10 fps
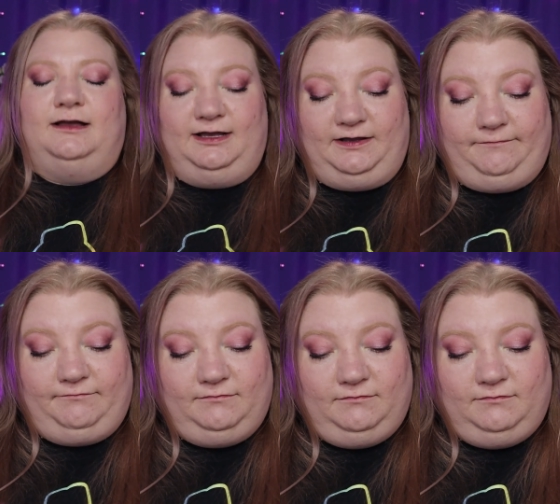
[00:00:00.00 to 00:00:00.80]

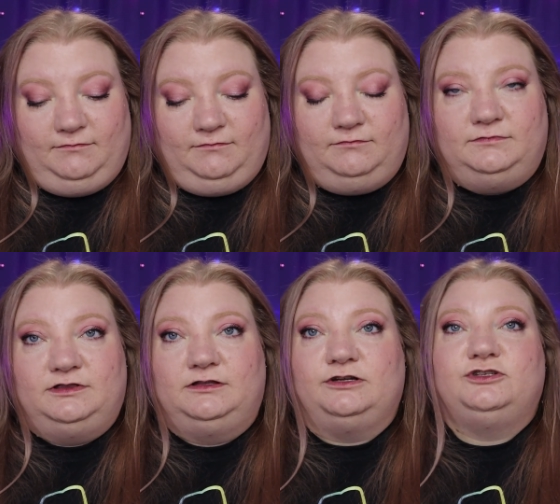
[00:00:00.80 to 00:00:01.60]

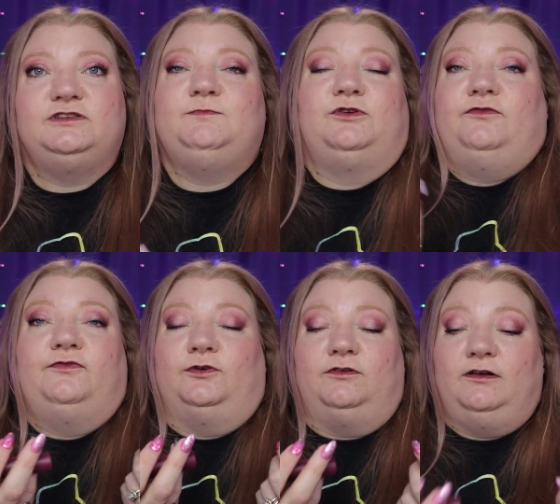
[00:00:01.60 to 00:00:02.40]
They're just
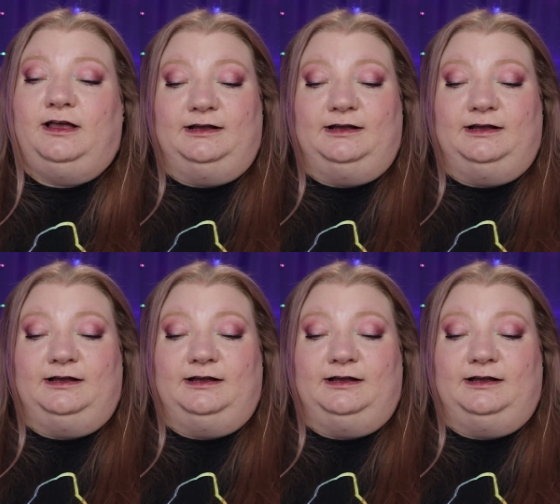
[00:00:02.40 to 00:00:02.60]
beautiful.